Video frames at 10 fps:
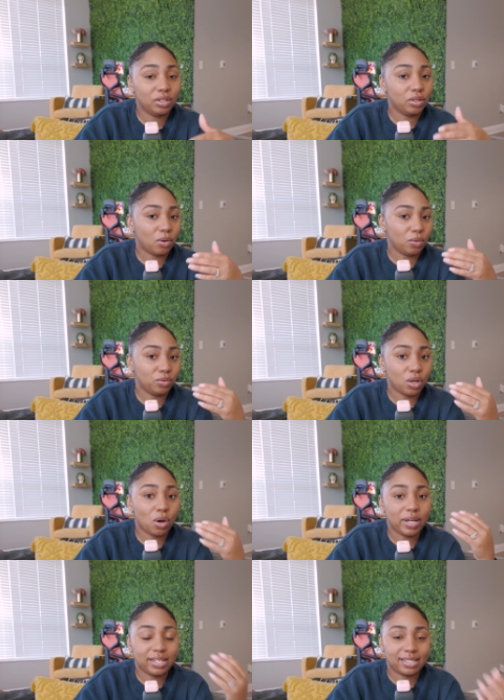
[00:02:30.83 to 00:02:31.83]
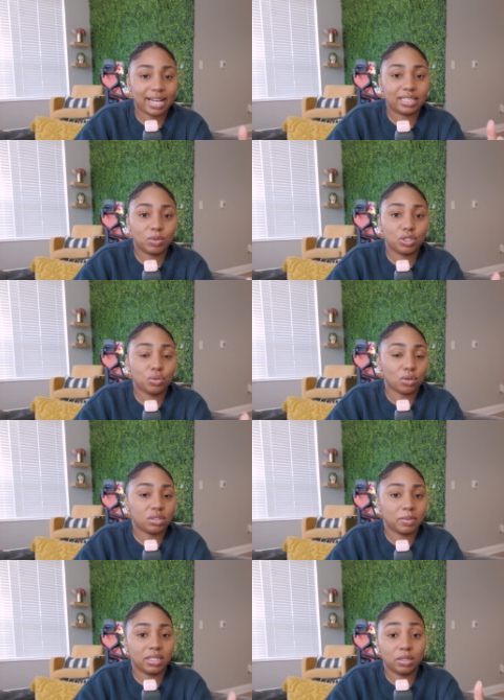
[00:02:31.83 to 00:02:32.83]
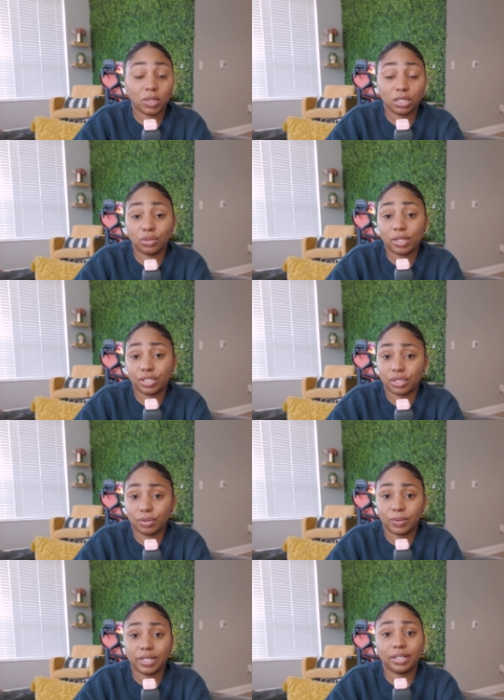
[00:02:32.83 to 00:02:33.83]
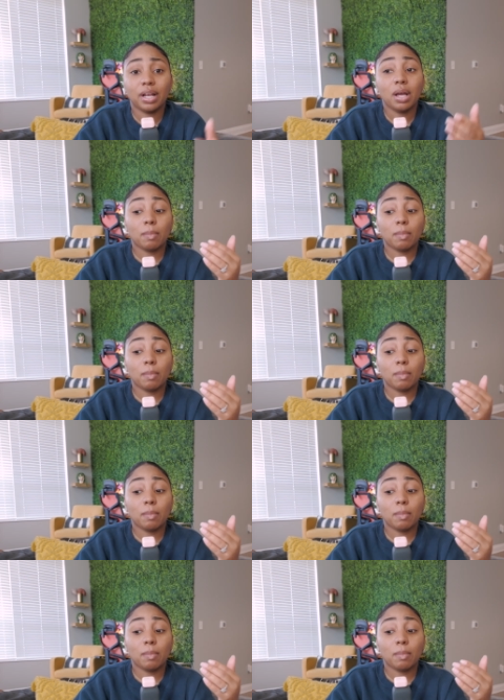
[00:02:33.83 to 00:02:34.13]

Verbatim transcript: you don't know exactly what you ultimately want to do as your career,